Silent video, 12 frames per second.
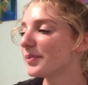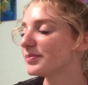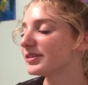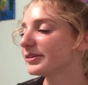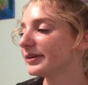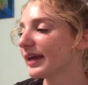
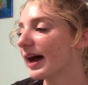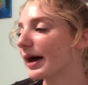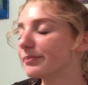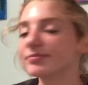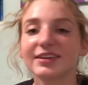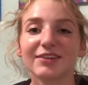So
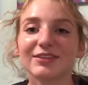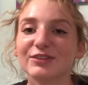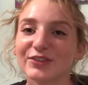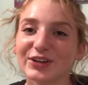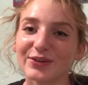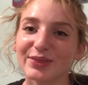yeah, give
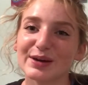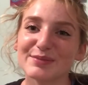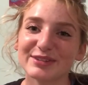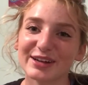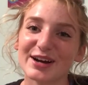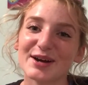this video a
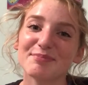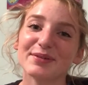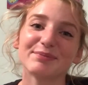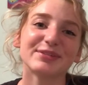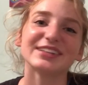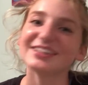thumbs up.
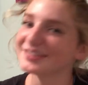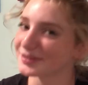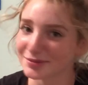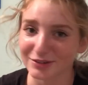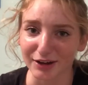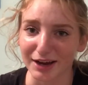Please
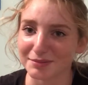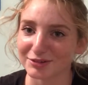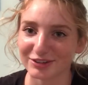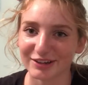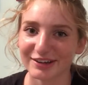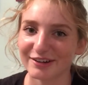subscribe
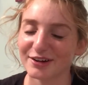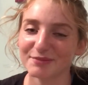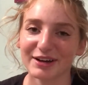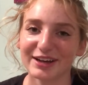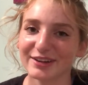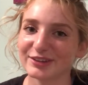and check out
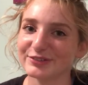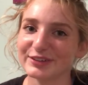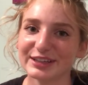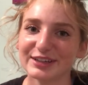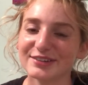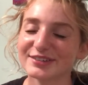my other
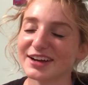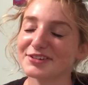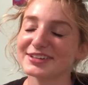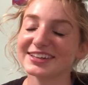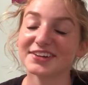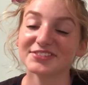videos. I
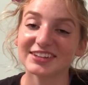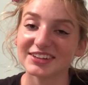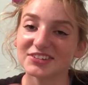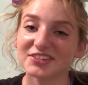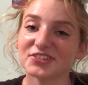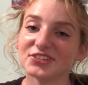would love to
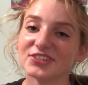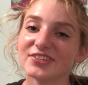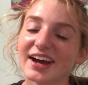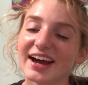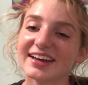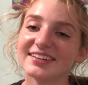get to know you
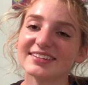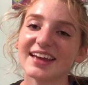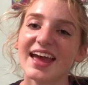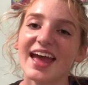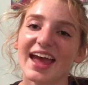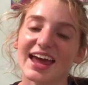guys,
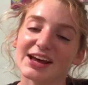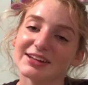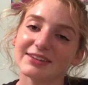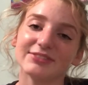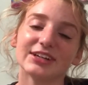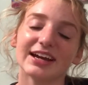and I'd
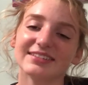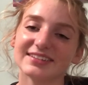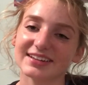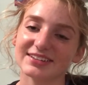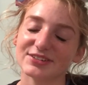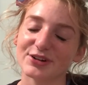love you guys to
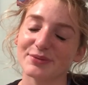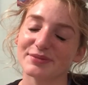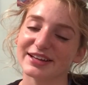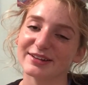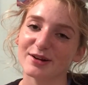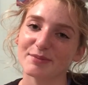get to know
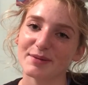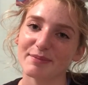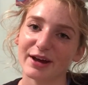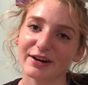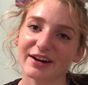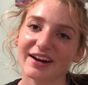me a little bit
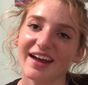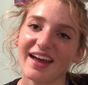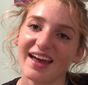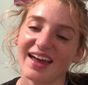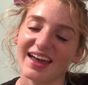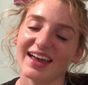better,
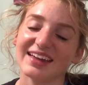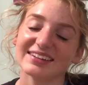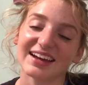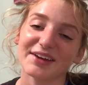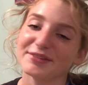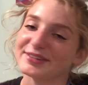and
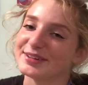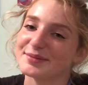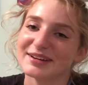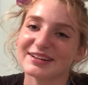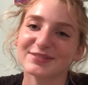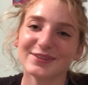I will see you in
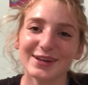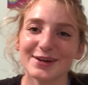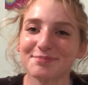my next video.